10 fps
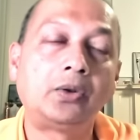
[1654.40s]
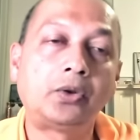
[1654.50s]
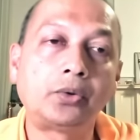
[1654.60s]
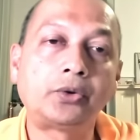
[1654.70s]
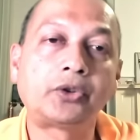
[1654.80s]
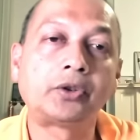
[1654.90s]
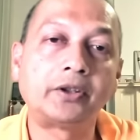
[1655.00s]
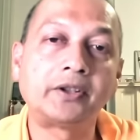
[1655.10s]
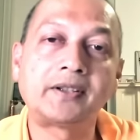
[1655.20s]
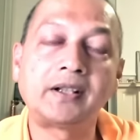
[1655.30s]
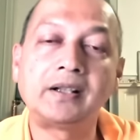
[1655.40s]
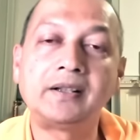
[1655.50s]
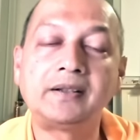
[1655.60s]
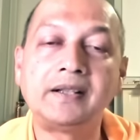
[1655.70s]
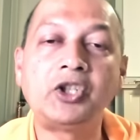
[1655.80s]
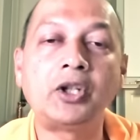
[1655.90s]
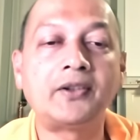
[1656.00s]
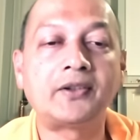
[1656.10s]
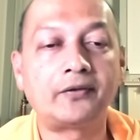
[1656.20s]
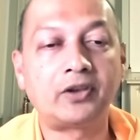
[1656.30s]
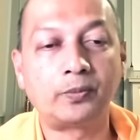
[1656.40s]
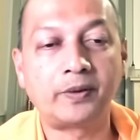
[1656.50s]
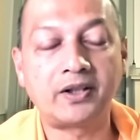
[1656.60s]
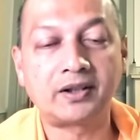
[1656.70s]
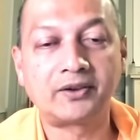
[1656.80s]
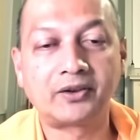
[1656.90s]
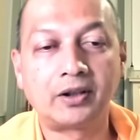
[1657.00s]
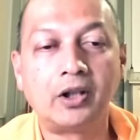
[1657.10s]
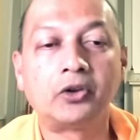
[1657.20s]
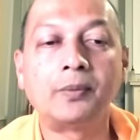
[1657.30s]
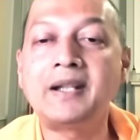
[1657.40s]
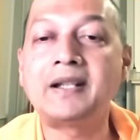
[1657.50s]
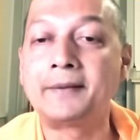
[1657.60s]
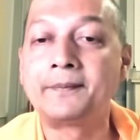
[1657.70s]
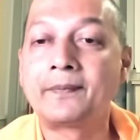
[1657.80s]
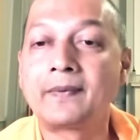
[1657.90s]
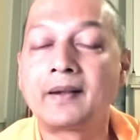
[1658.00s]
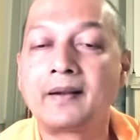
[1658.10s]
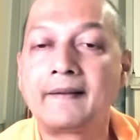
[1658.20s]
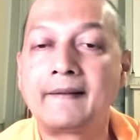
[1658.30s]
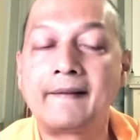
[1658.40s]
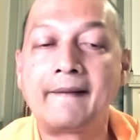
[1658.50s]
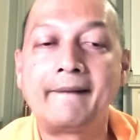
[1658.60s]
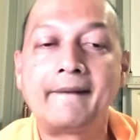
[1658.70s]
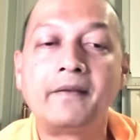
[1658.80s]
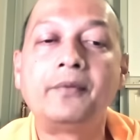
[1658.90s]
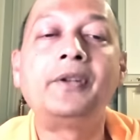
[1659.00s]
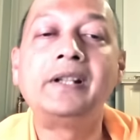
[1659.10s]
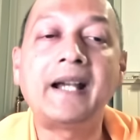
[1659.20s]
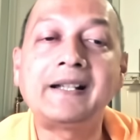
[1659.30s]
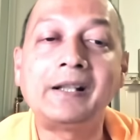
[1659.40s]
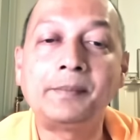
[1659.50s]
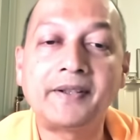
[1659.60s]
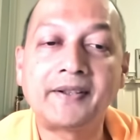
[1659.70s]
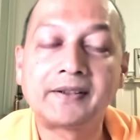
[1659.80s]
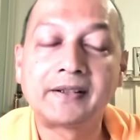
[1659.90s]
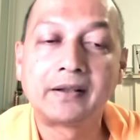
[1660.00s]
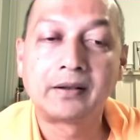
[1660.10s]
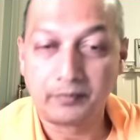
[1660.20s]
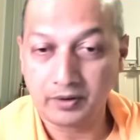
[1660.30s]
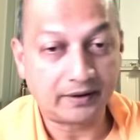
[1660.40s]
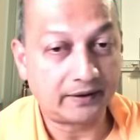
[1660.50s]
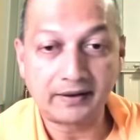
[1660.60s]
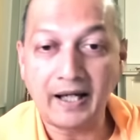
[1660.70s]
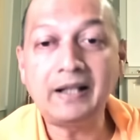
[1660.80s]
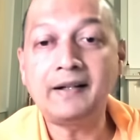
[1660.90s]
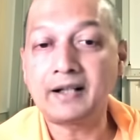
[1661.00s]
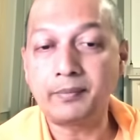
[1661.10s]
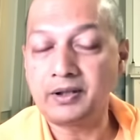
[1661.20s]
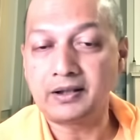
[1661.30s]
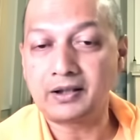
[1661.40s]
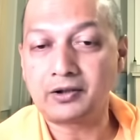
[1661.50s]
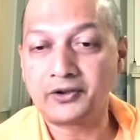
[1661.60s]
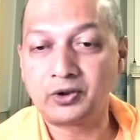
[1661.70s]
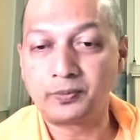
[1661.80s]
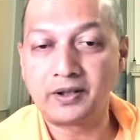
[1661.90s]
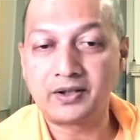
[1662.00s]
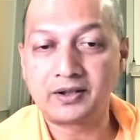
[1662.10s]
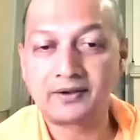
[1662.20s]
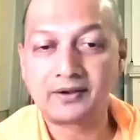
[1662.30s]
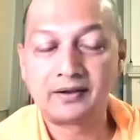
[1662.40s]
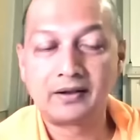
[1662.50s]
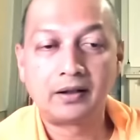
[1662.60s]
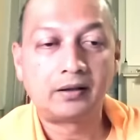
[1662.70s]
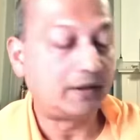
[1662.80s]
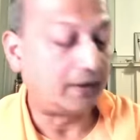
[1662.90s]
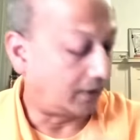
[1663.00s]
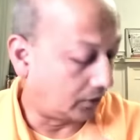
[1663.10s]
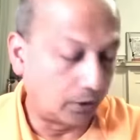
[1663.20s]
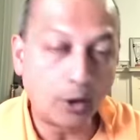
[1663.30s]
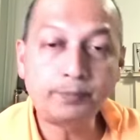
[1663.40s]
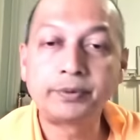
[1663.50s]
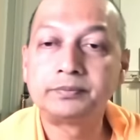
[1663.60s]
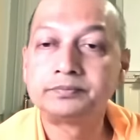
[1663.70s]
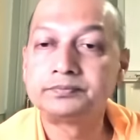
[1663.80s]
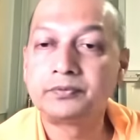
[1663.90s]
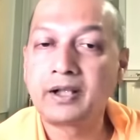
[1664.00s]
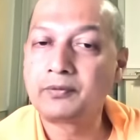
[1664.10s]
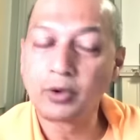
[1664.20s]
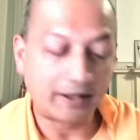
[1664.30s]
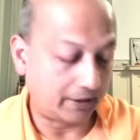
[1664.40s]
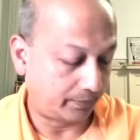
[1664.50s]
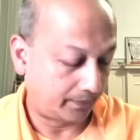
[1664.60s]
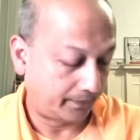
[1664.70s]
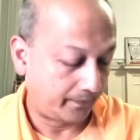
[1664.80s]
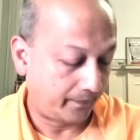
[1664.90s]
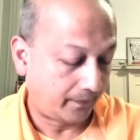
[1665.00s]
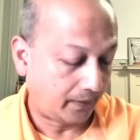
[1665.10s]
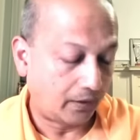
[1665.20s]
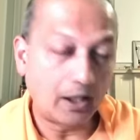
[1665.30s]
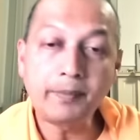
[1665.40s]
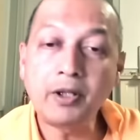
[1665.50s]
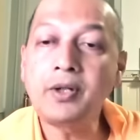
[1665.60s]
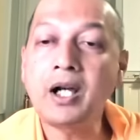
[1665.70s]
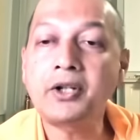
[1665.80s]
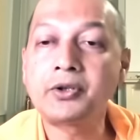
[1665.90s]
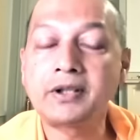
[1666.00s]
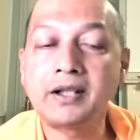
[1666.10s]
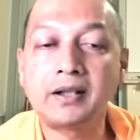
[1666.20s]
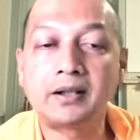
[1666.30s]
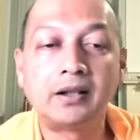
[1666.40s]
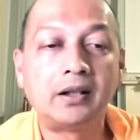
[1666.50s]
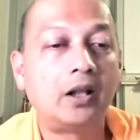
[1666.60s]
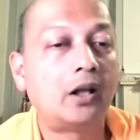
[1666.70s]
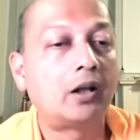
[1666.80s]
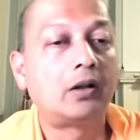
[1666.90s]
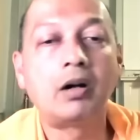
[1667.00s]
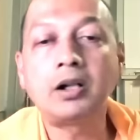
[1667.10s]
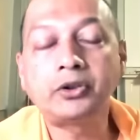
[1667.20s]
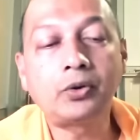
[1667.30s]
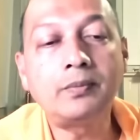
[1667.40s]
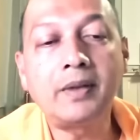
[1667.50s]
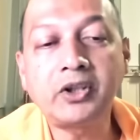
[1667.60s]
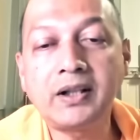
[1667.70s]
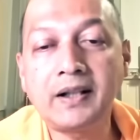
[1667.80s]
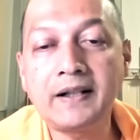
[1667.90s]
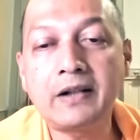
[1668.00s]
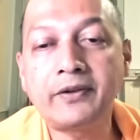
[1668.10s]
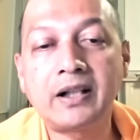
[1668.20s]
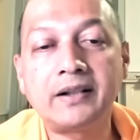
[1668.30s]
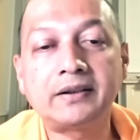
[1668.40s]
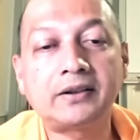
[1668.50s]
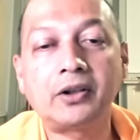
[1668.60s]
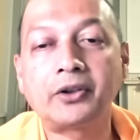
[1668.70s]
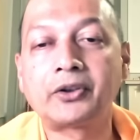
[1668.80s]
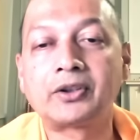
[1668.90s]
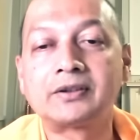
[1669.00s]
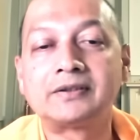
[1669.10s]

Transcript: truths or the subtle teachings of the Upanishads. So Medha. Will that help us? It's highly recommended across the Upanishads. He says, nope, that won't help. Na bahuna shrutena. Not through much hearing of Vedanta talks.